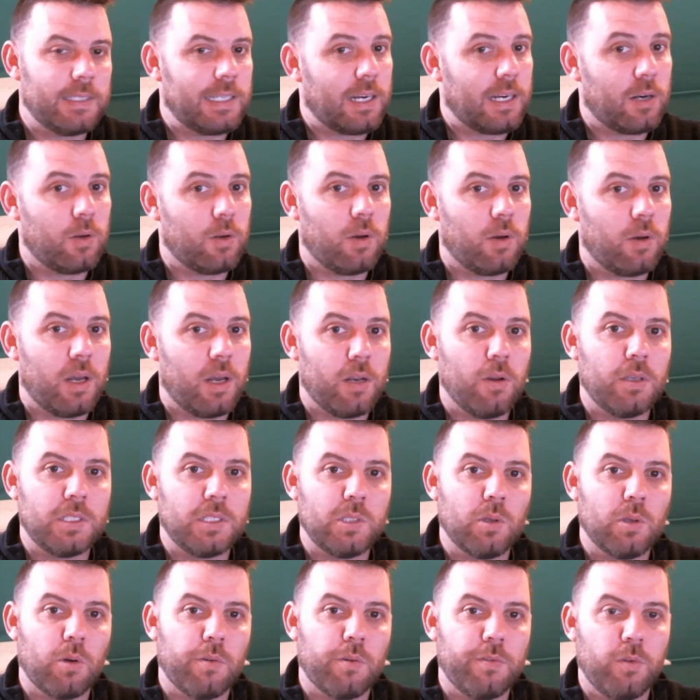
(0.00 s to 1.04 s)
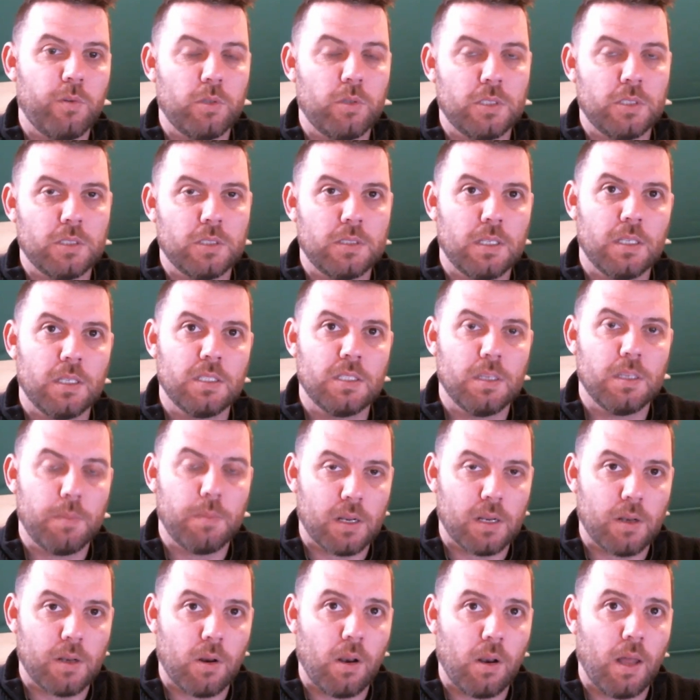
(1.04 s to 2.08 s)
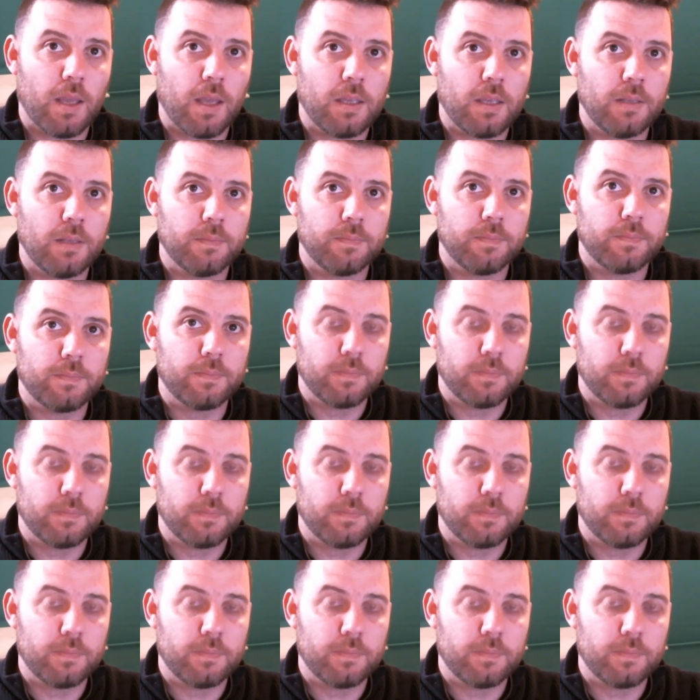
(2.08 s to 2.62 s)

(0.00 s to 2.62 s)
I don't know. I know you still got to forge your signature, but I don't like it.